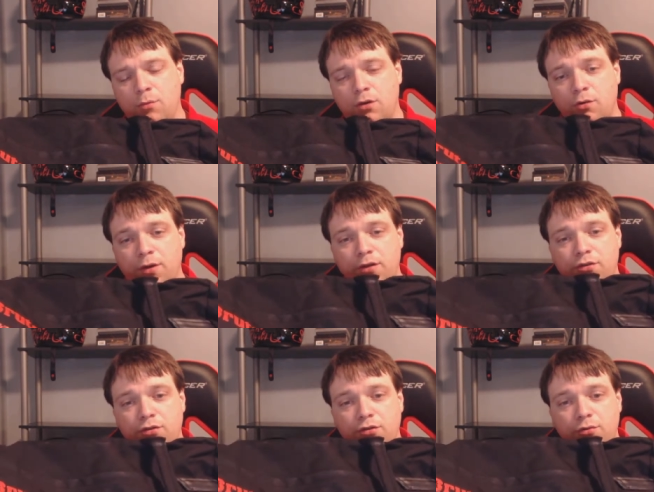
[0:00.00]
we're going
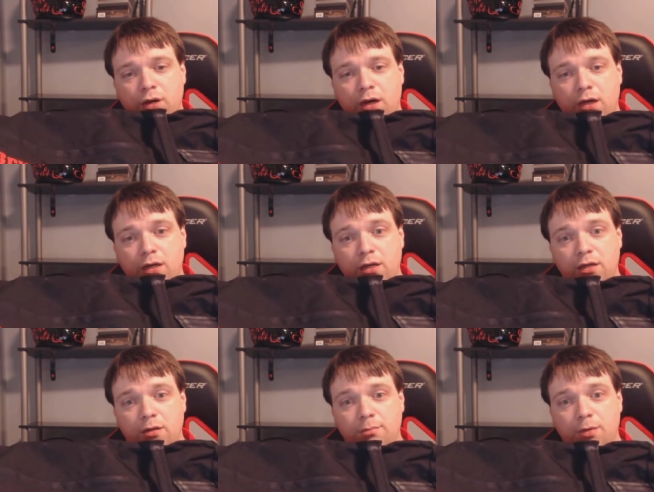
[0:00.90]
to
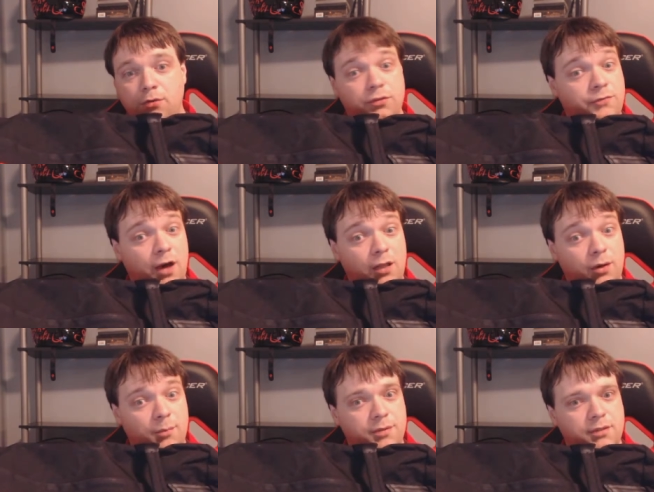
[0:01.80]
post a
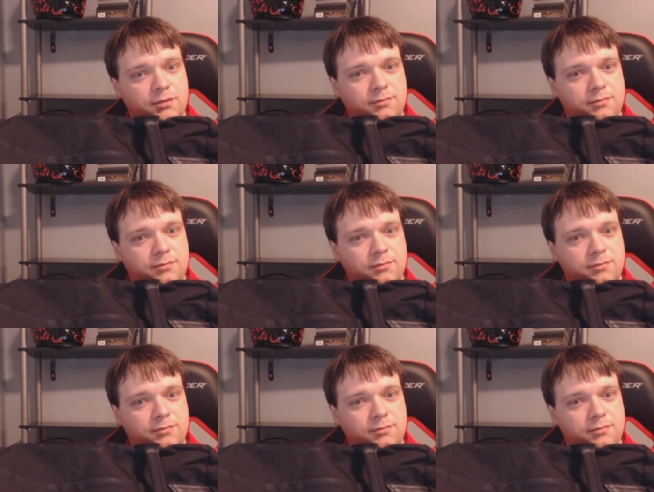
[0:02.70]
follow-up.